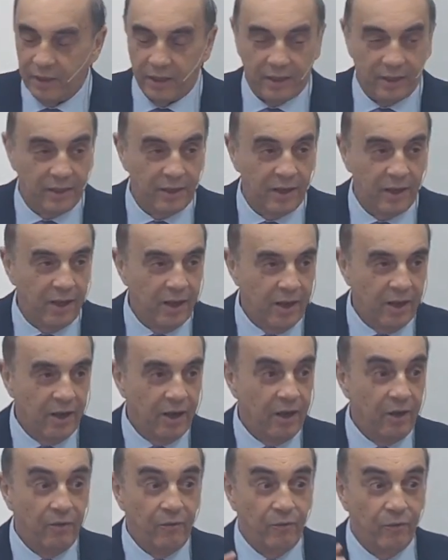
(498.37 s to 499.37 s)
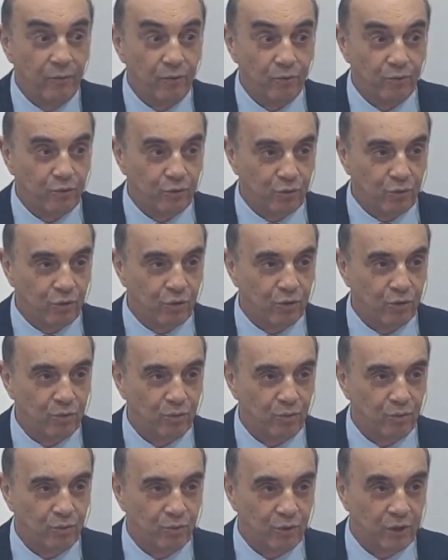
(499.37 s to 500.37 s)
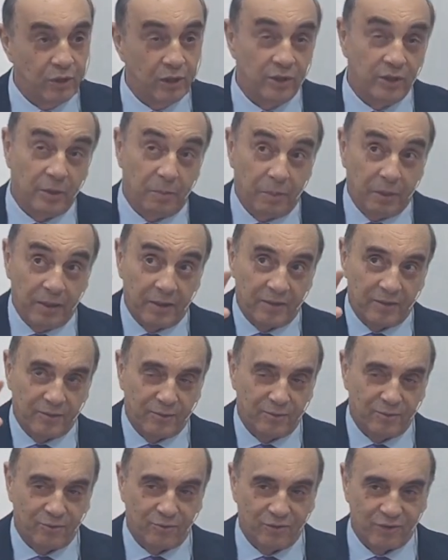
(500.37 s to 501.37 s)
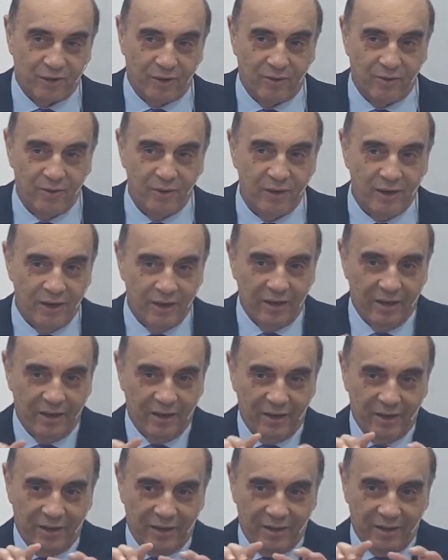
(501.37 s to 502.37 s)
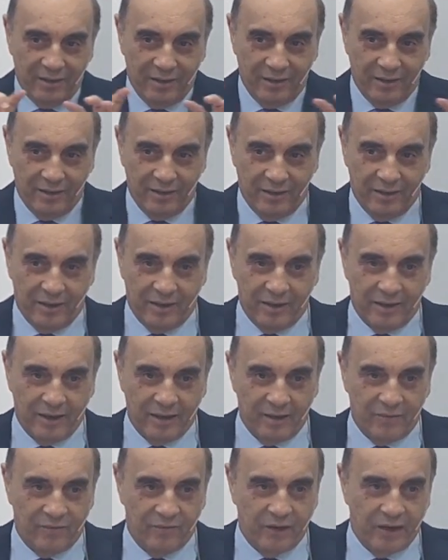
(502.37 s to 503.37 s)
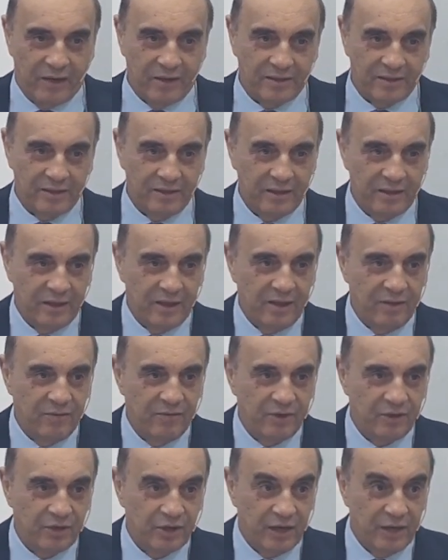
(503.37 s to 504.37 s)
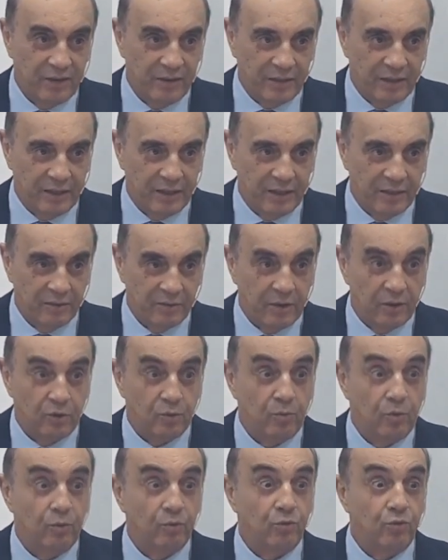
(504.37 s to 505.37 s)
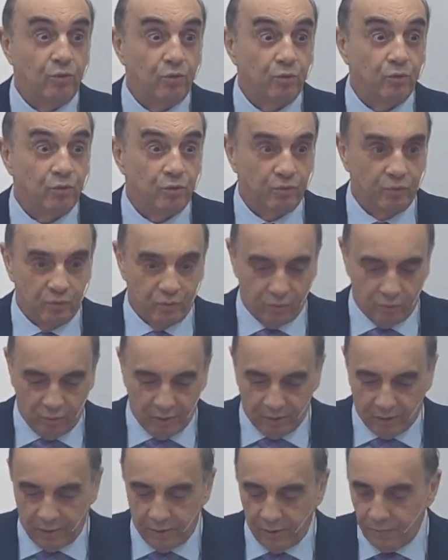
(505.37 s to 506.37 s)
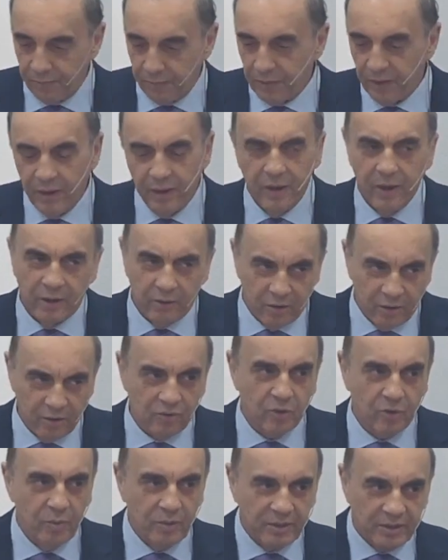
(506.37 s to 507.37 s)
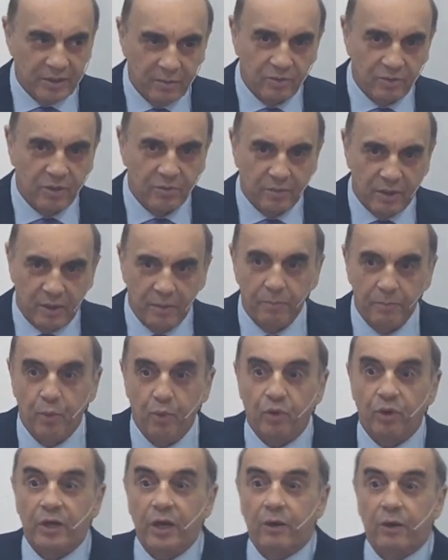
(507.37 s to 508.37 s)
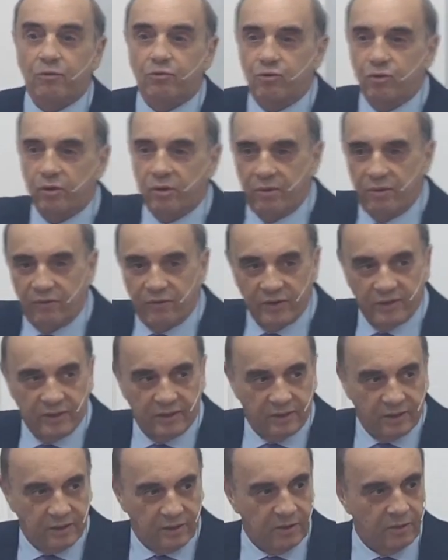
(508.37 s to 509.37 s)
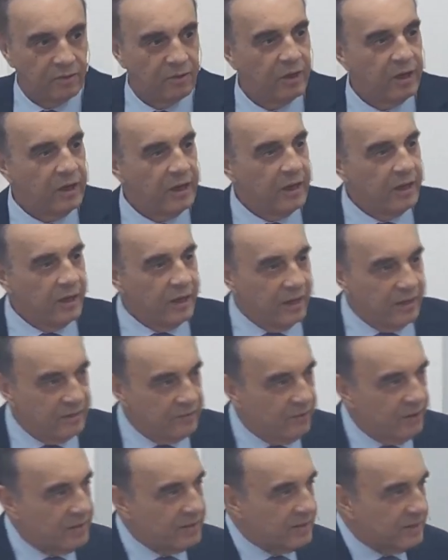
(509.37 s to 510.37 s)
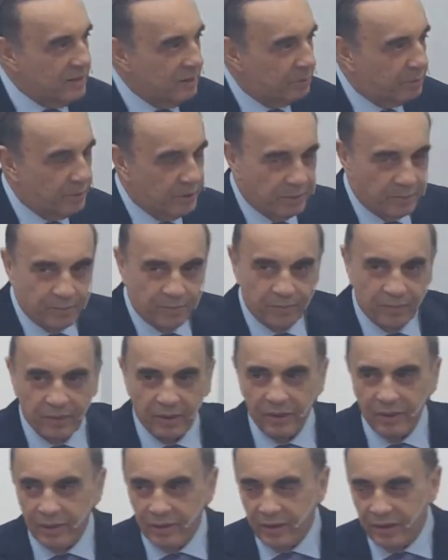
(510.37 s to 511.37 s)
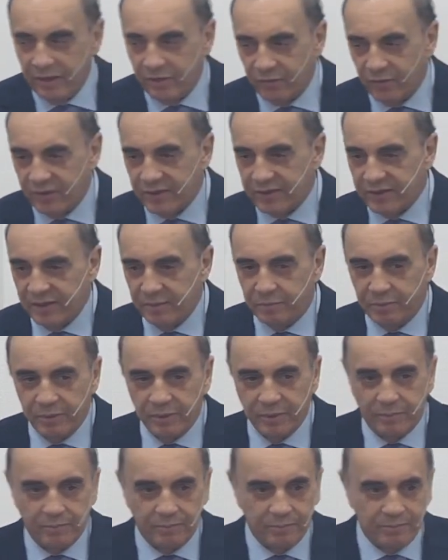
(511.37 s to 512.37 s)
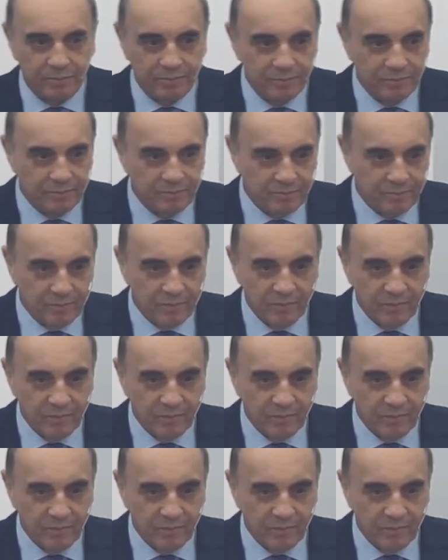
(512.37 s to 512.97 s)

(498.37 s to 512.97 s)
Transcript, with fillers: coming up the ramp of the Manning. He heard a loud noise, and on the sky he saw eternal gospel. He was really spooked. So then we were talking about why the Lord is doing this, and we always